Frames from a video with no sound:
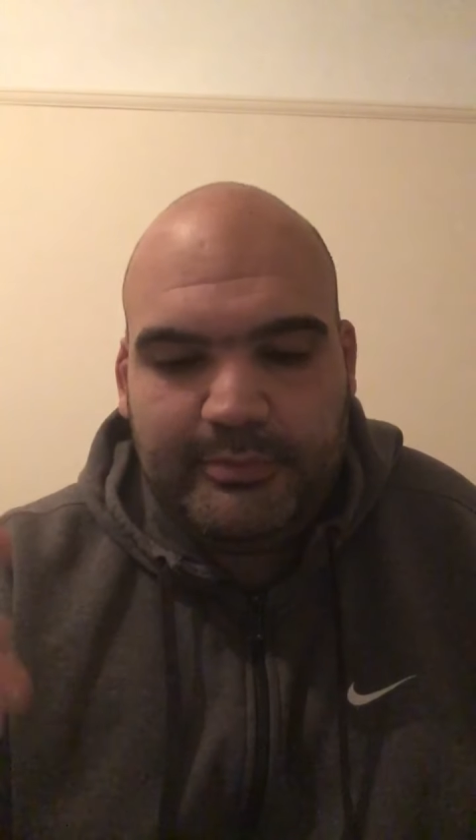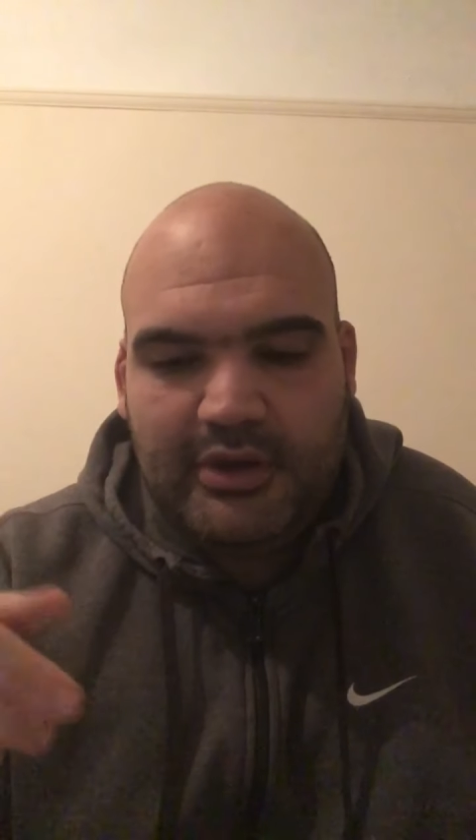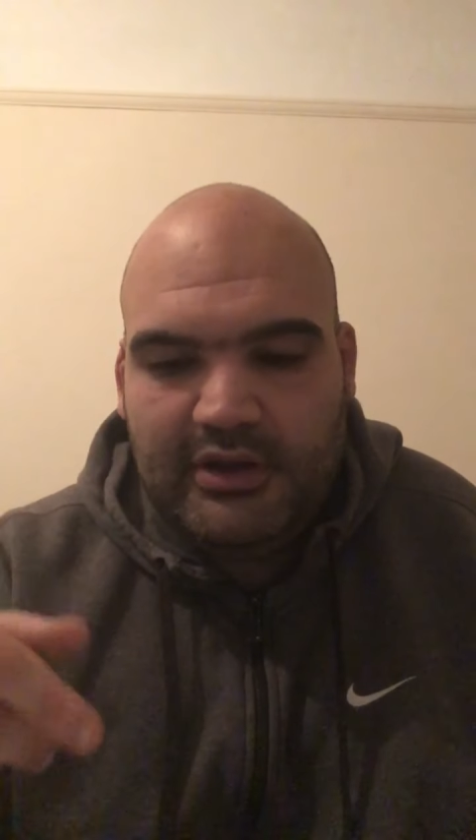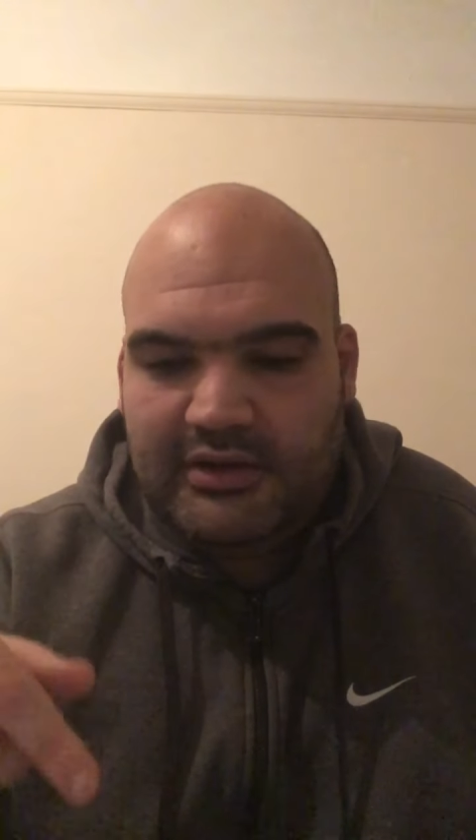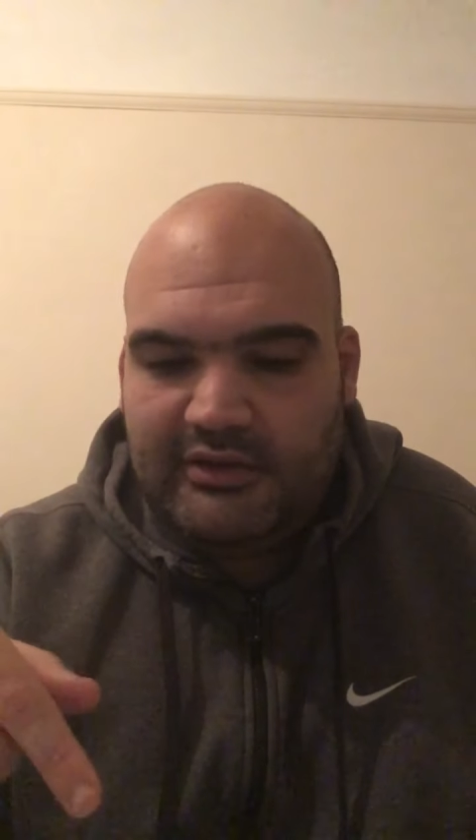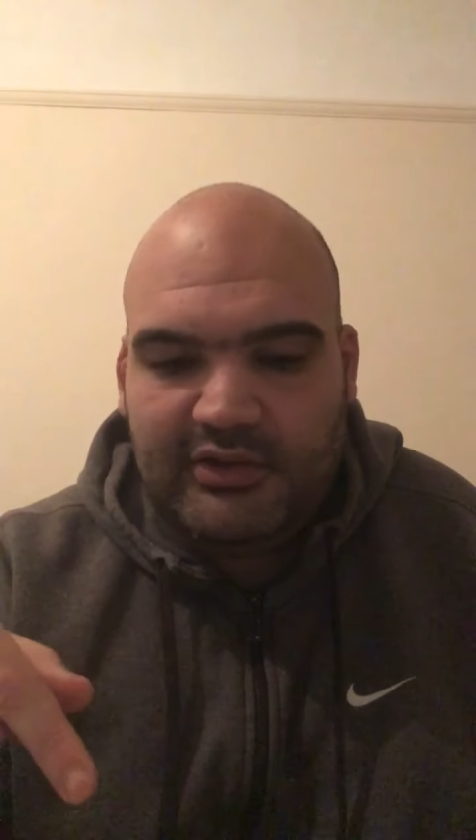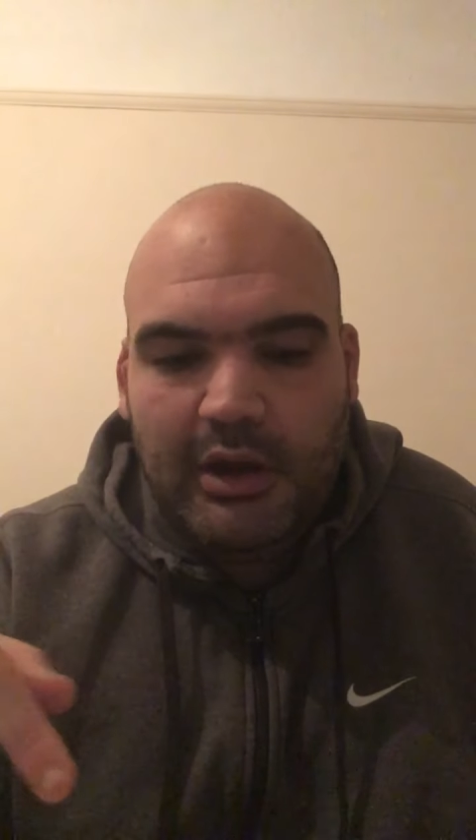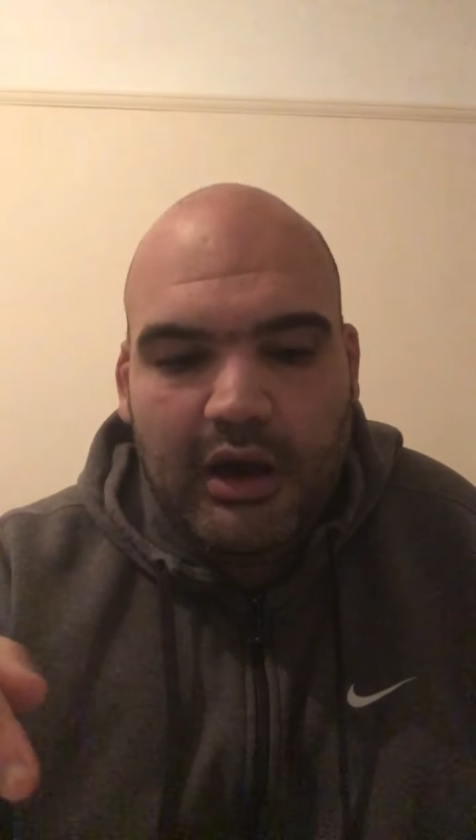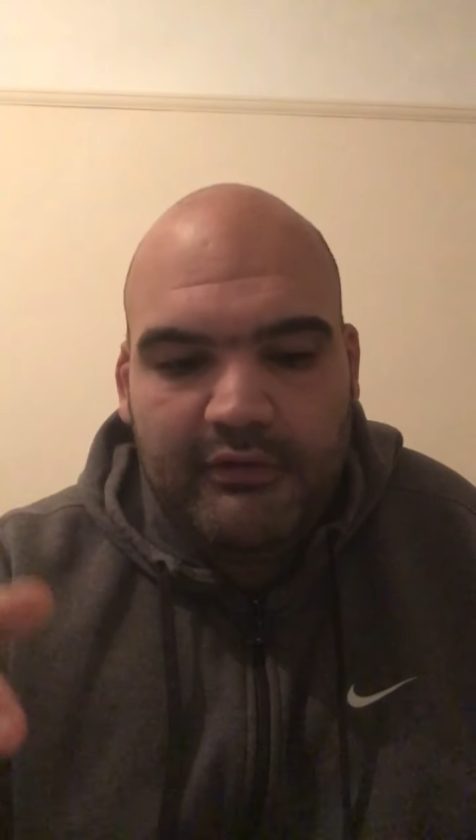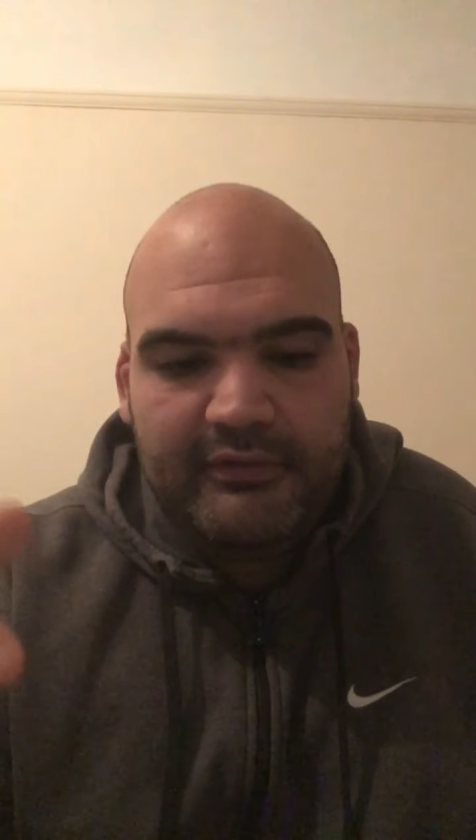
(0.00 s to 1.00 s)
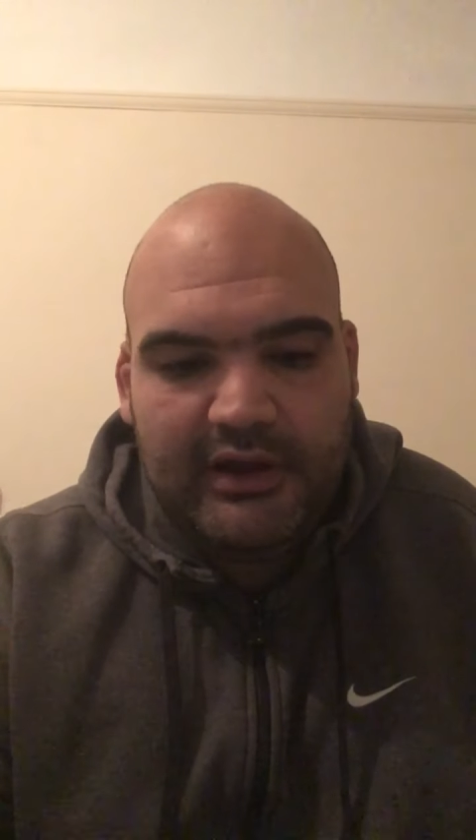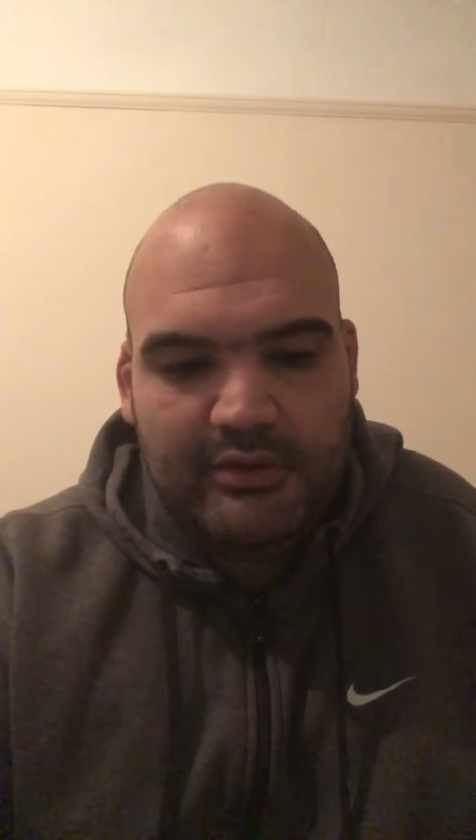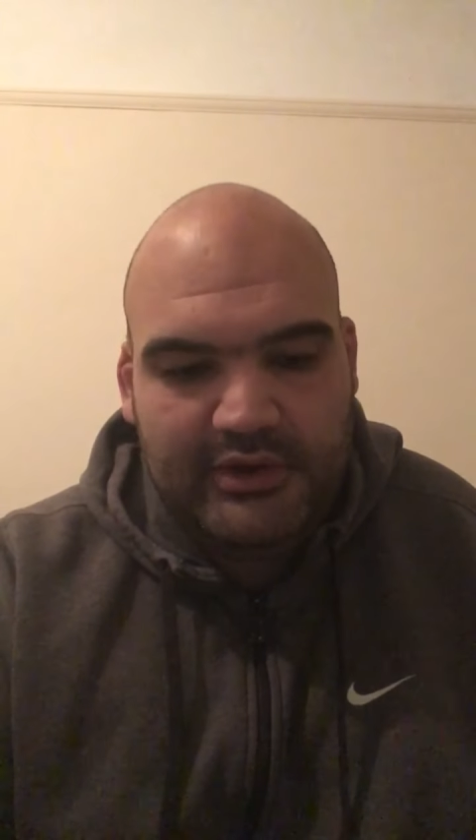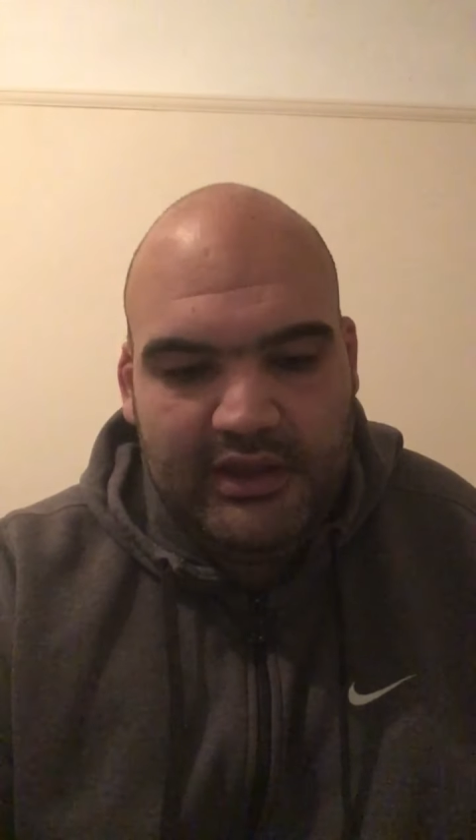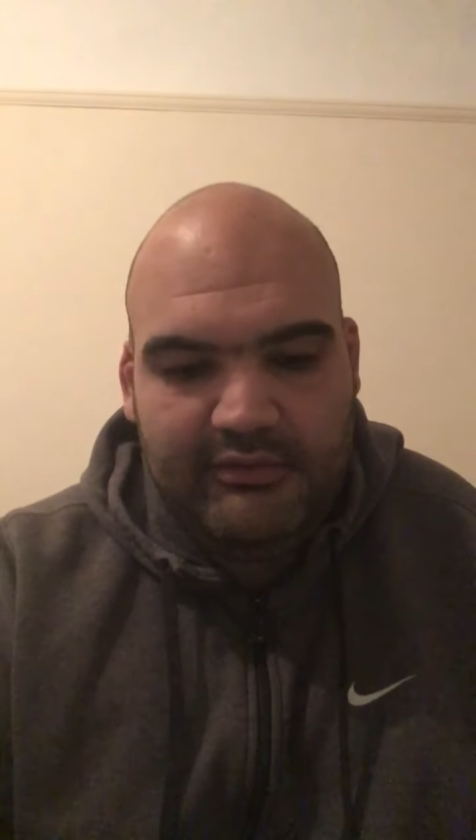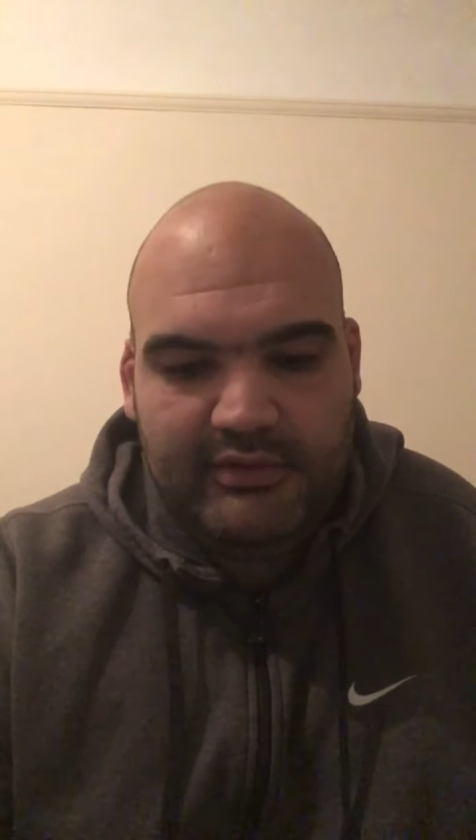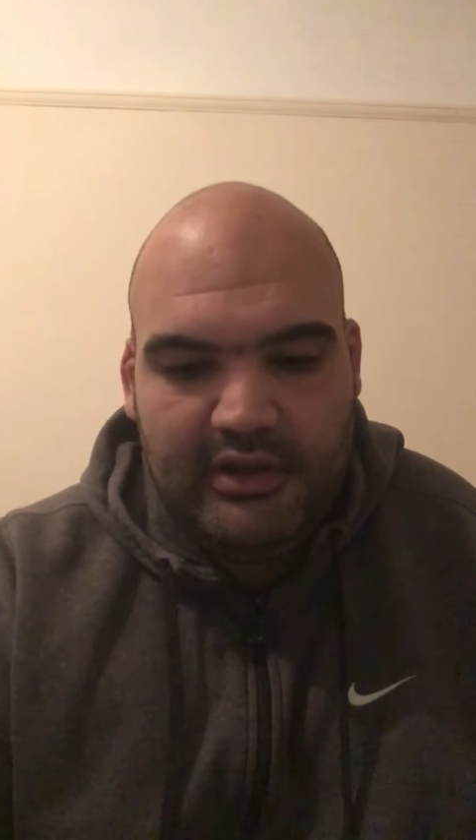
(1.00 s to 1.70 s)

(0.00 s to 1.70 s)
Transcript: burning. So I found that